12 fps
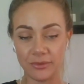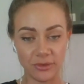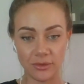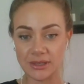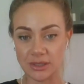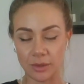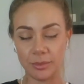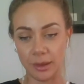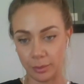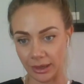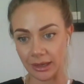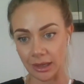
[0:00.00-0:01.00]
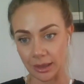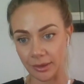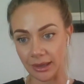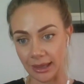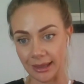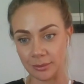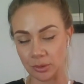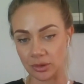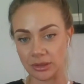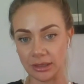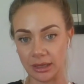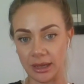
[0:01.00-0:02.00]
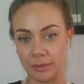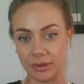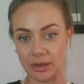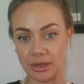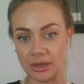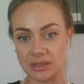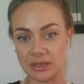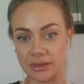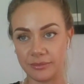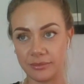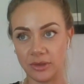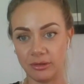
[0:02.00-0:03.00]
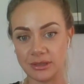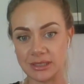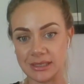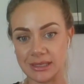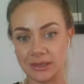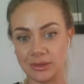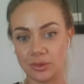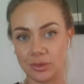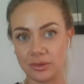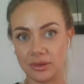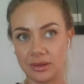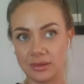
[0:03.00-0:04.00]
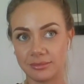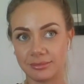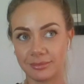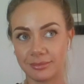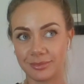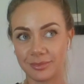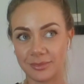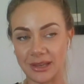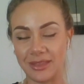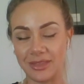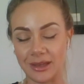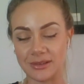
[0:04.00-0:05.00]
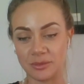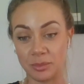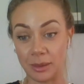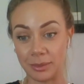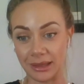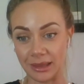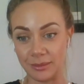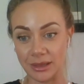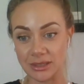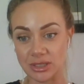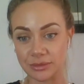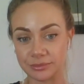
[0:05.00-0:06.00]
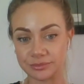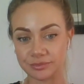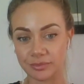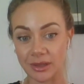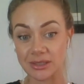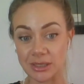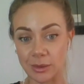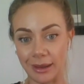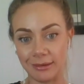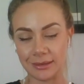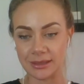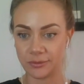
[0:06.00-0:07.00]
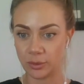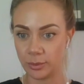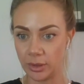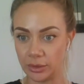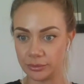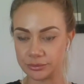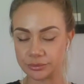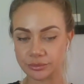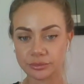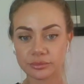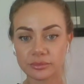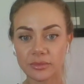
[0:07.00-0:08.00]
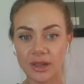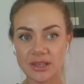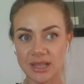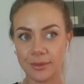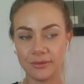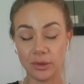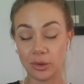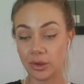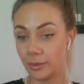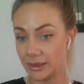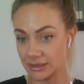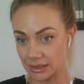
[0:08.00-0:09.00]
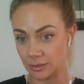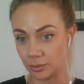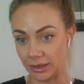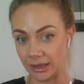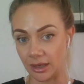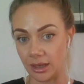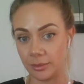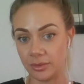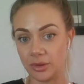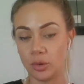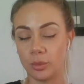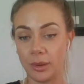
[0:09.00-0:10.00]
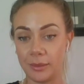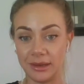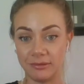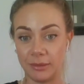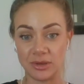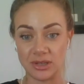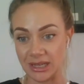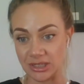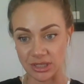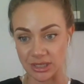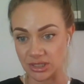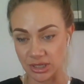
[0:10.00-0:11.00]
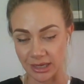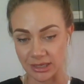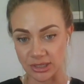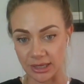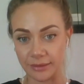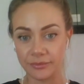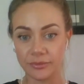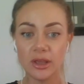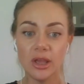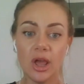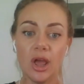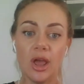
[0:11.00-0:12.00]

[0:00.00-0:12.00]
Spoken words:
Some of you, this could be a breakup, okay? I'm not going to lie, because Uranus is in your 10th house of public image, squaring this full moon. Some of you, it could be a sudden breakup. Your public reputation is changing.